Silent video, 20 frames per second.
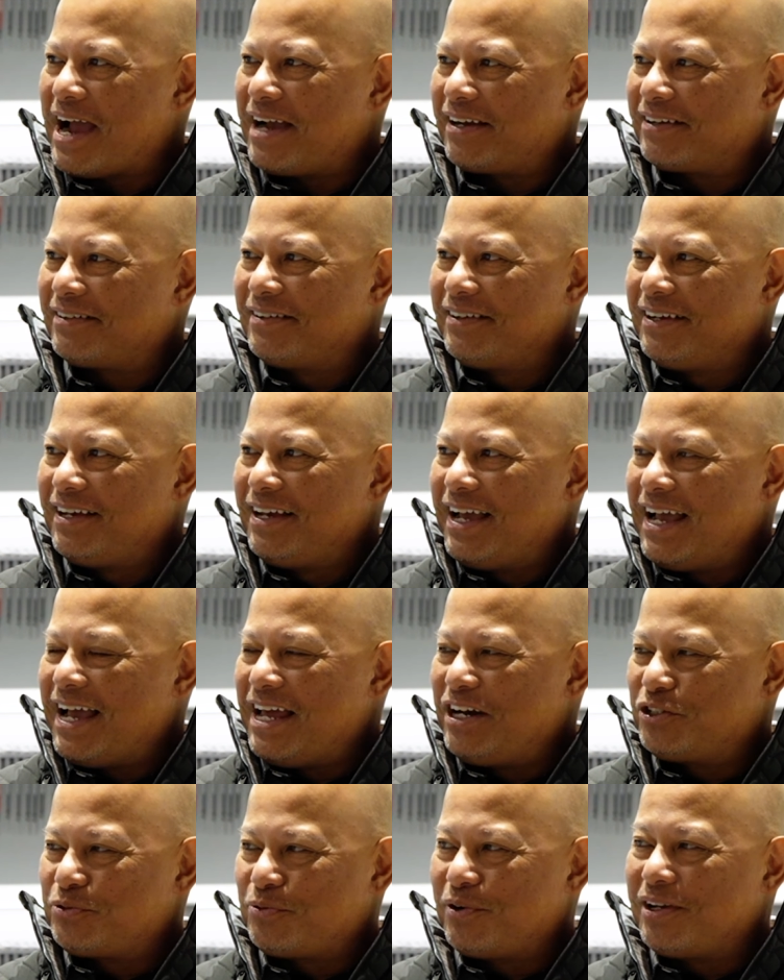Absolutely,
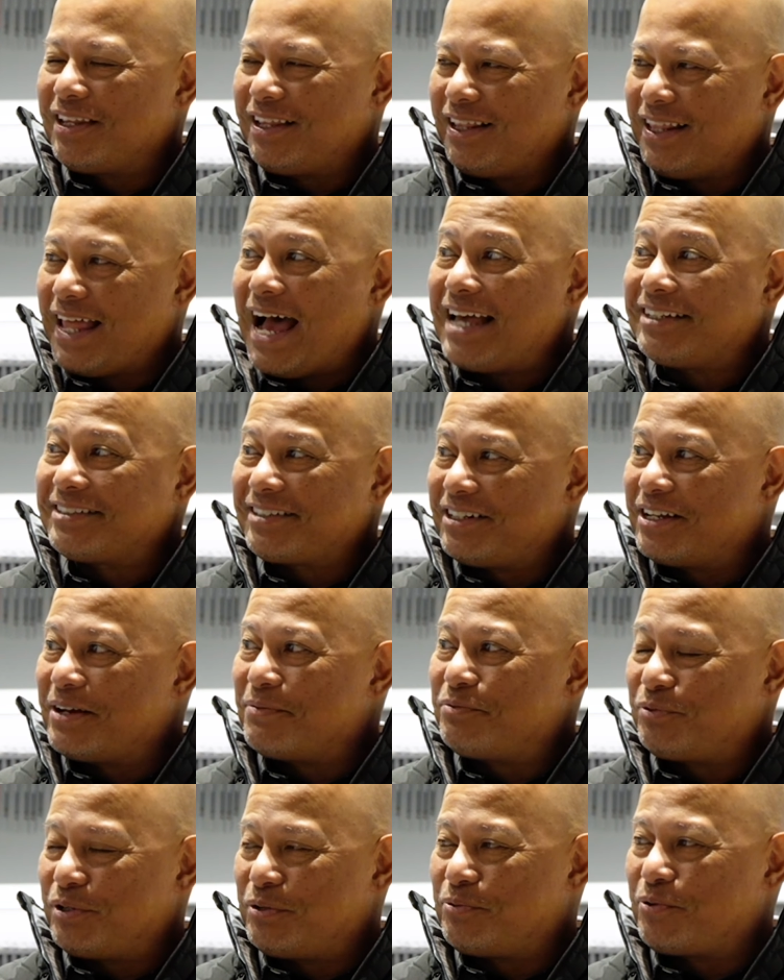and it's one of the last
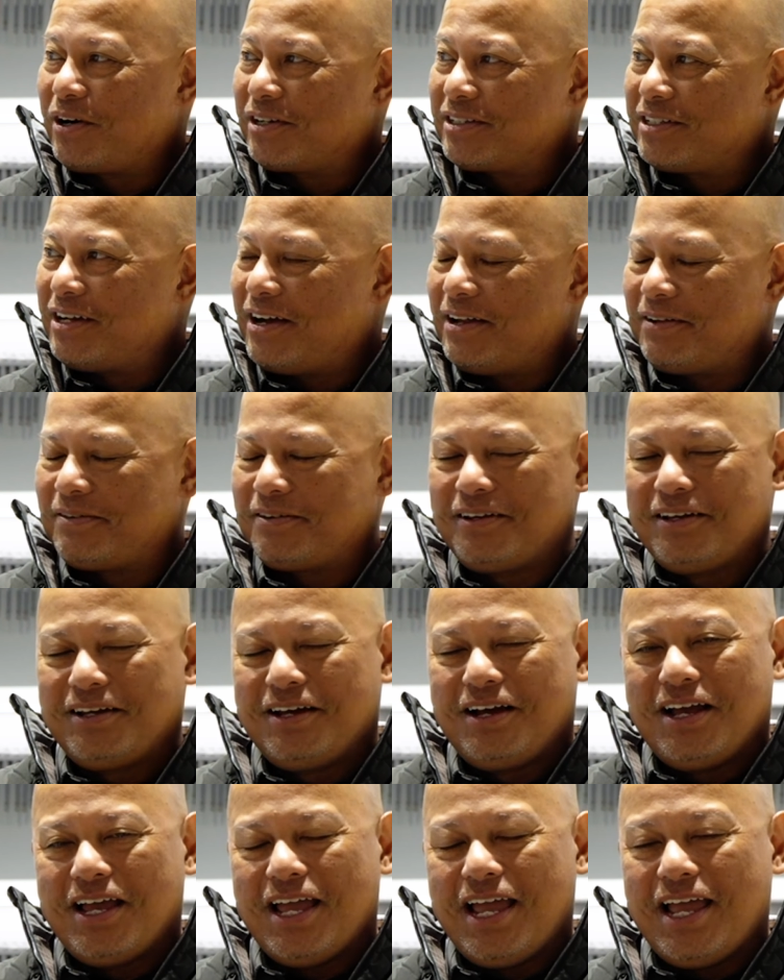clubs we worked on,
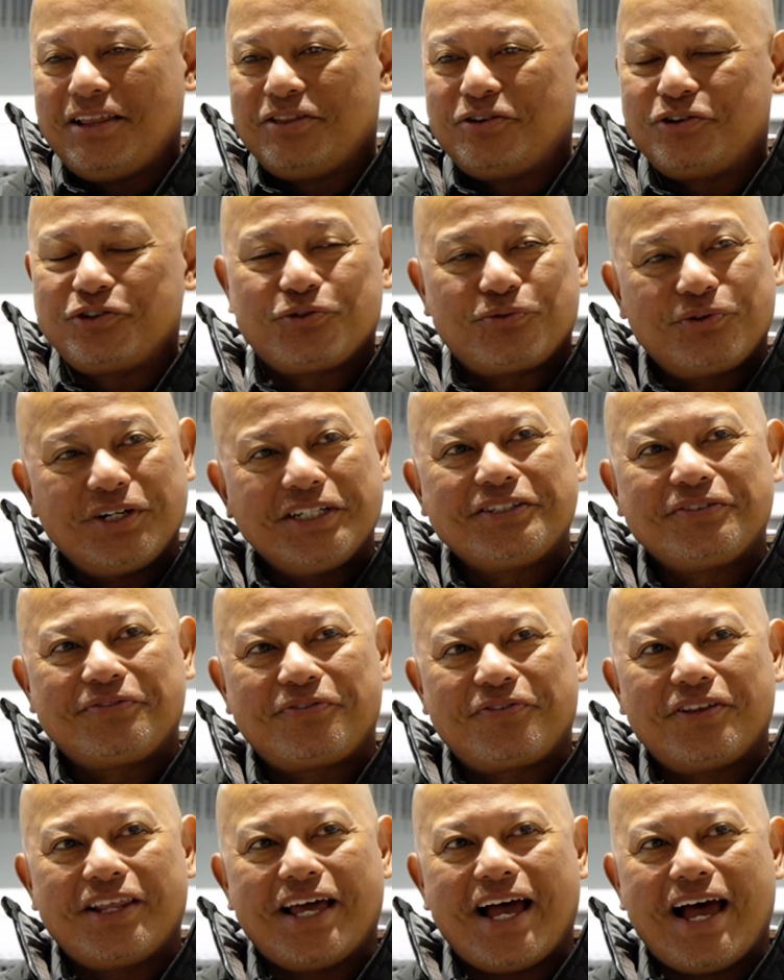and there's a reason
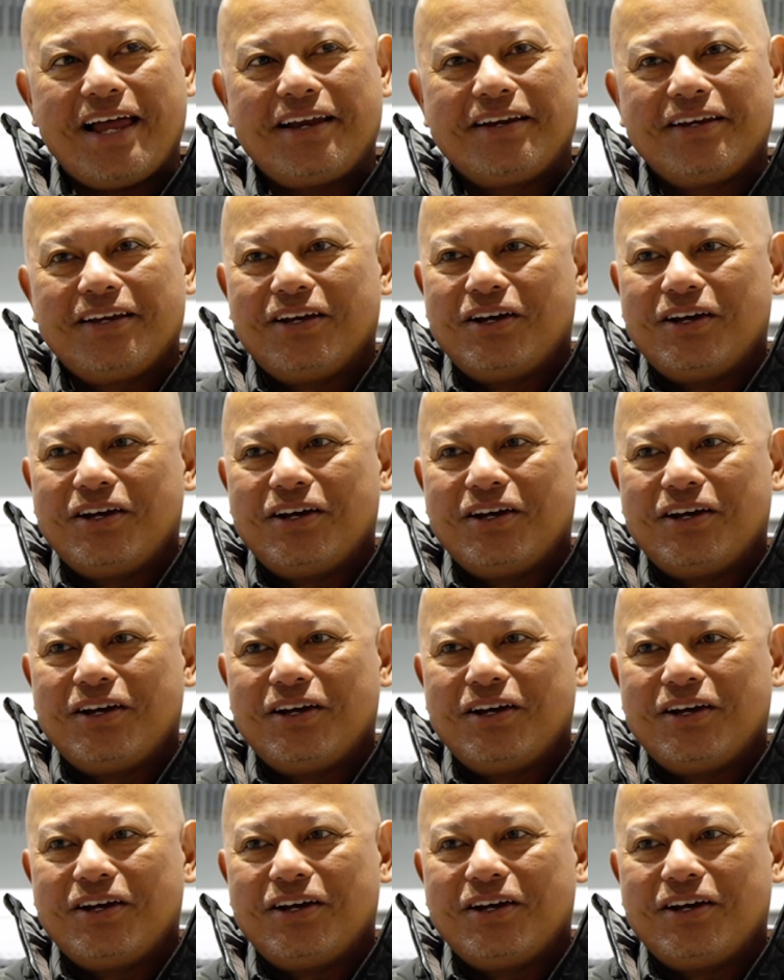for that.